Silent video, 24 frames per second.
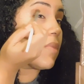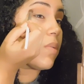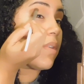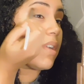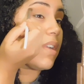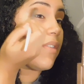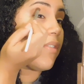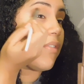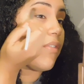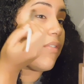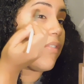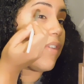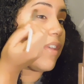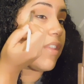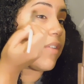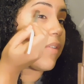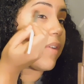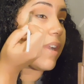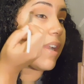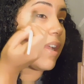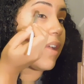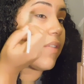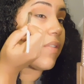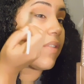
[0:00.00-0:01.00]
I'm going to feather
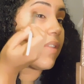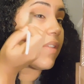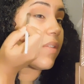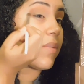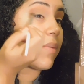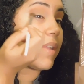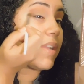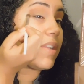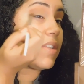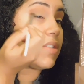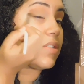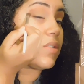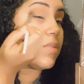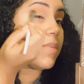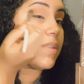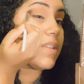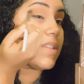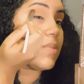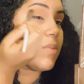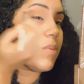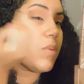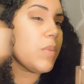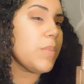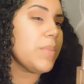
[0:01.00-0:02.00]
it out this way too,
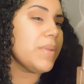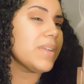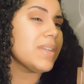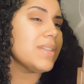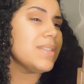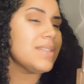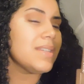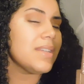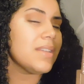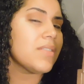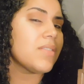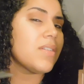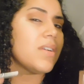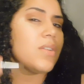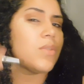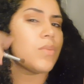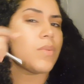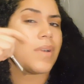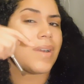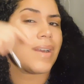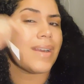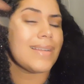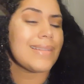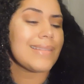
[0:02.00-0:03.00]
because when we put concealer on,
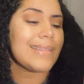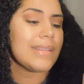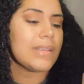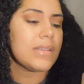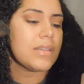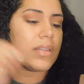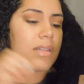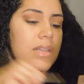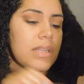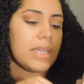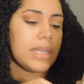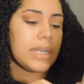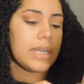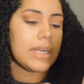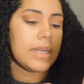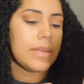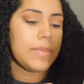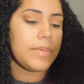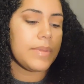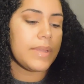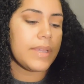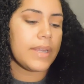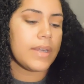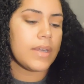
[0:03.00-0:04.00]
we're going to clean it
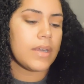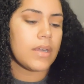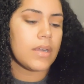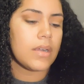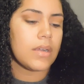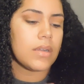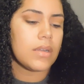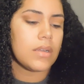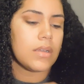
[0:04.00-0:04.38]
up later.